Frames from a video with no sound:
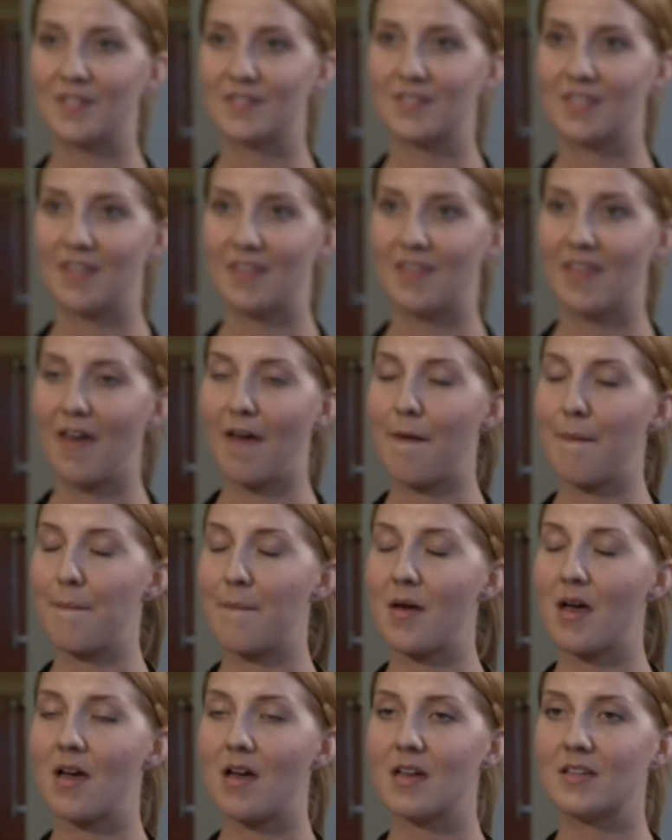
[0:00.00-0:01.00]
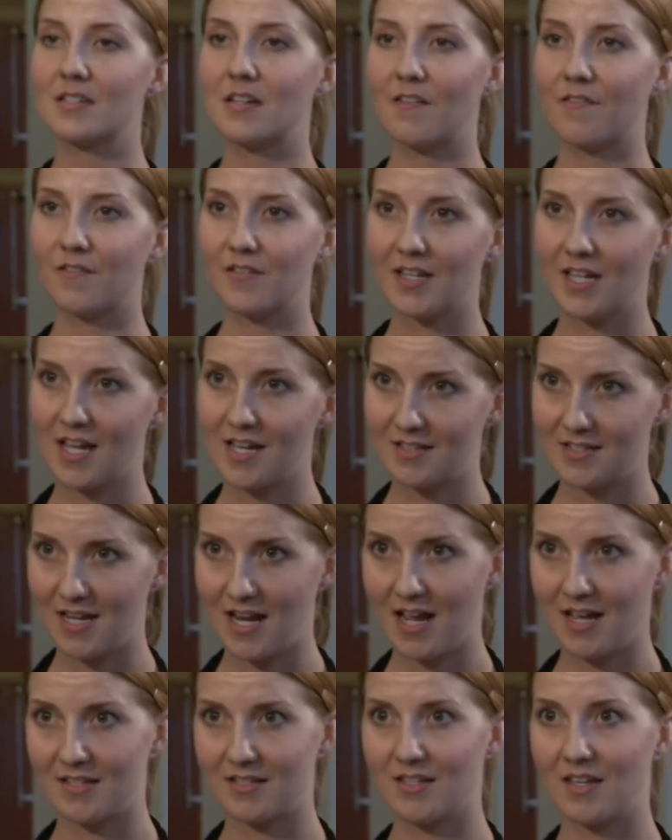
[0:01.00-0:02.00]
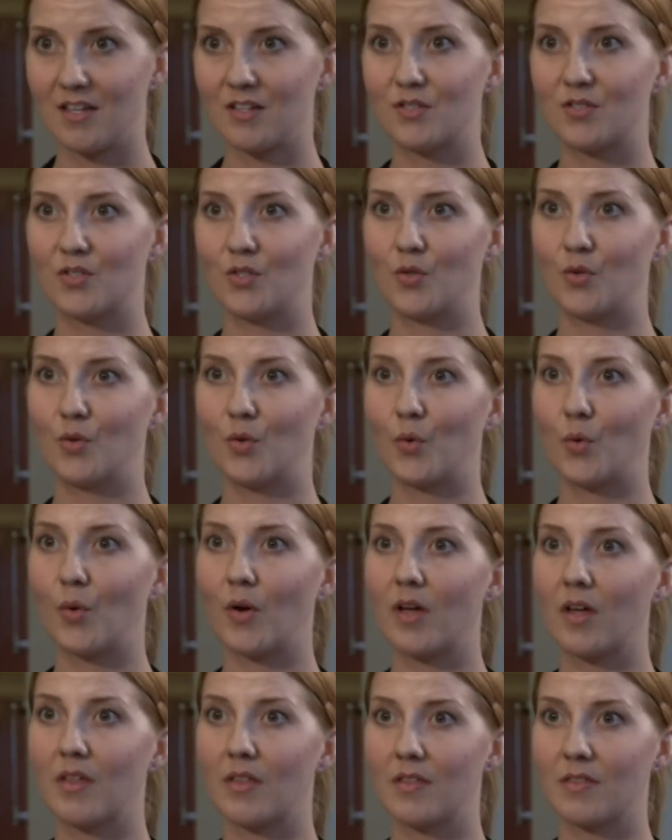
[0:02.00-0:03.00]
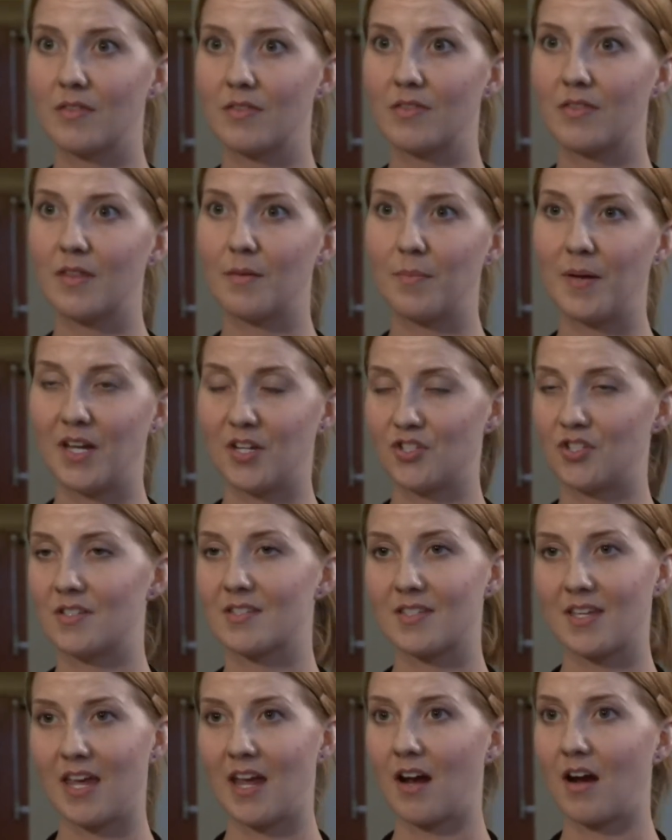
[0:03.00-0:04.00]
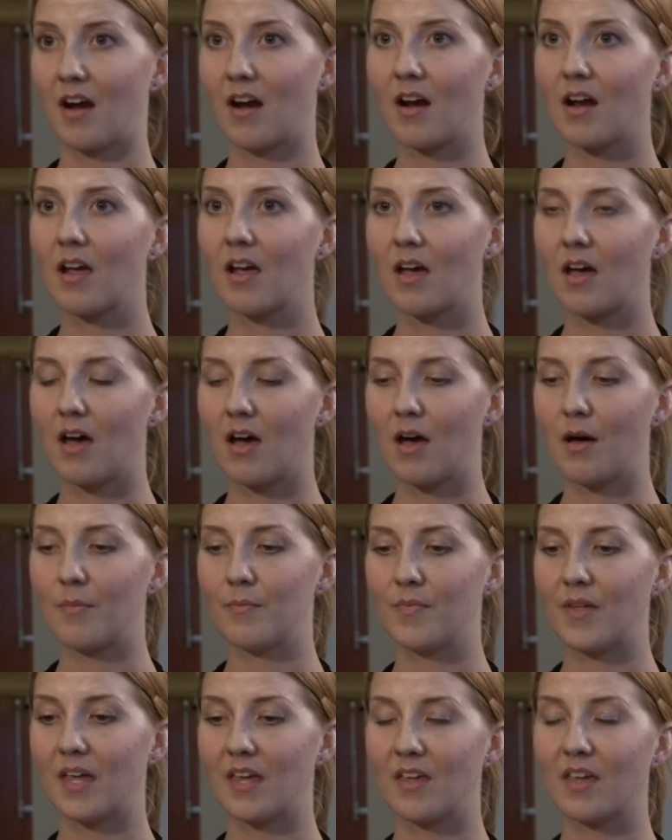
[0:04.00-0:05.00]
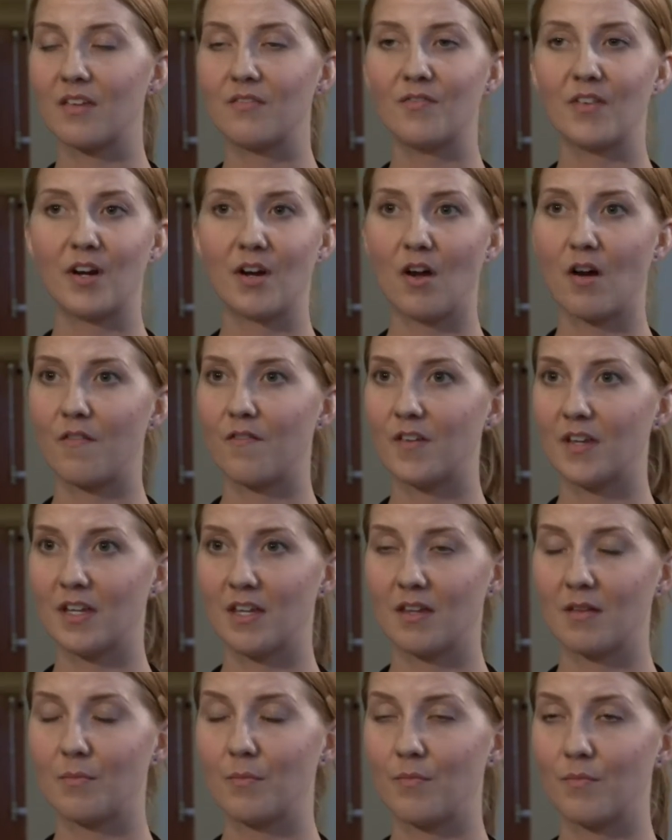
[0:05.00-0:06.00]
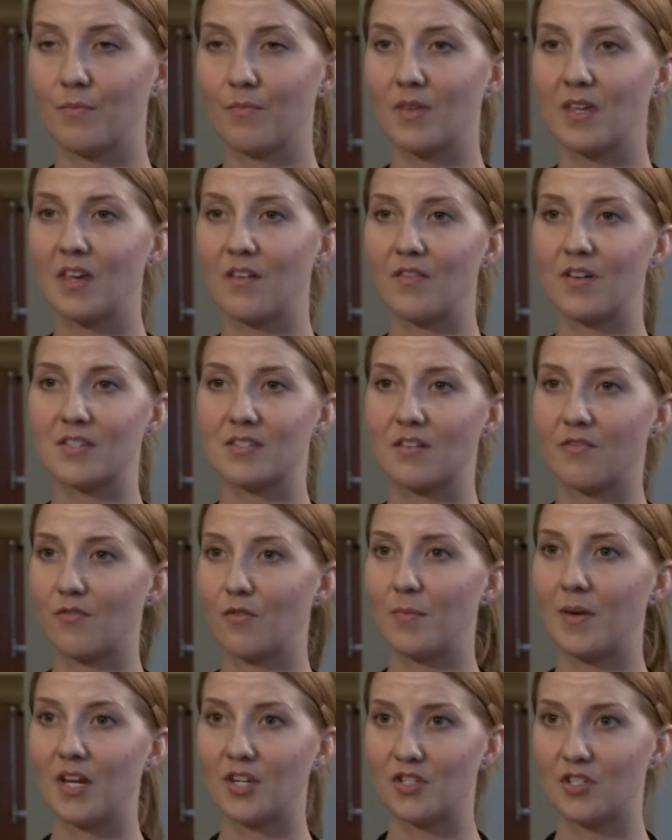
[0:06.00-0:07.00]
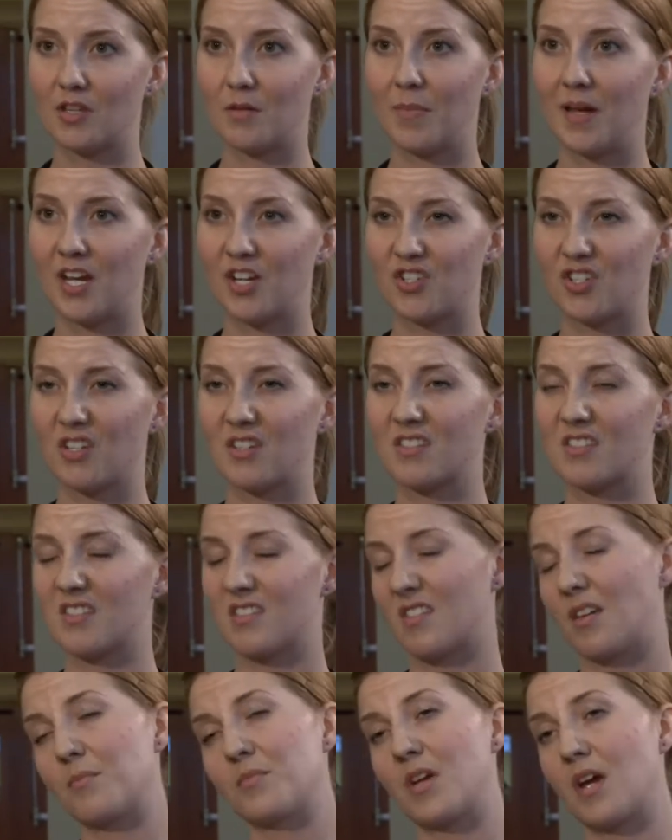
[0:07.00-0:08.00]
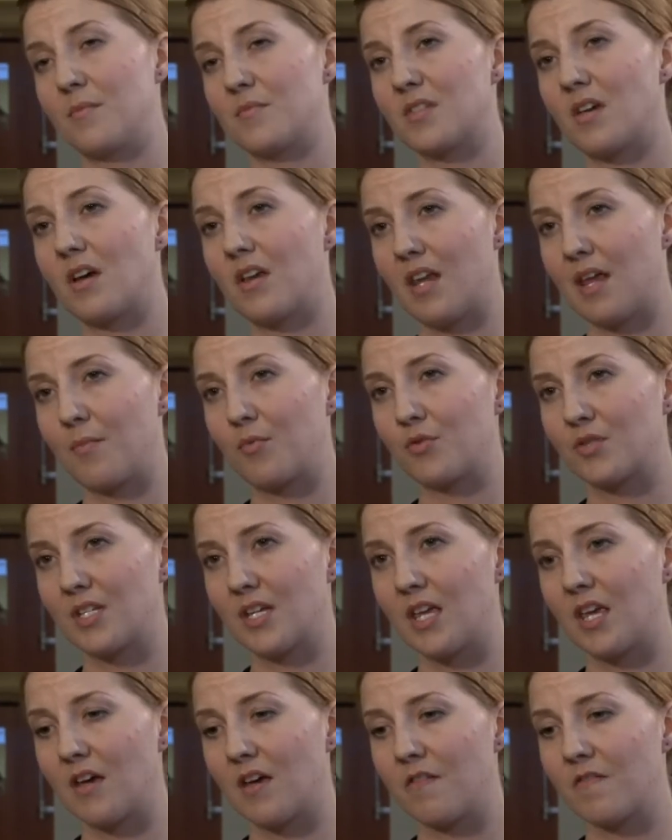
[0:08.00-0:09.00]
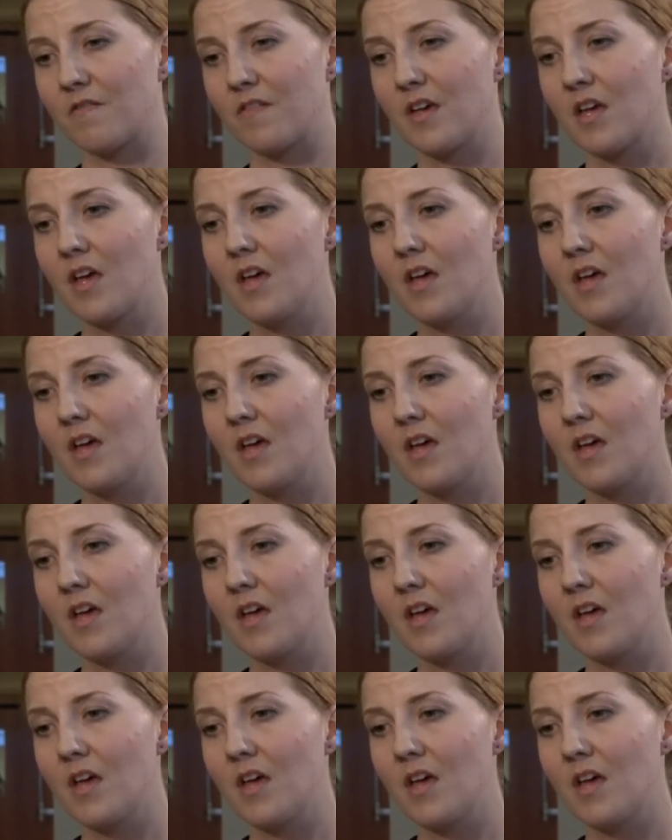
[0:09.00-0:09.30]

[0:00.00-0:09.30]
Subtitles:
see them definitely as an asset to the patient's care. They can very often give us information the patient is sometimes unable to give.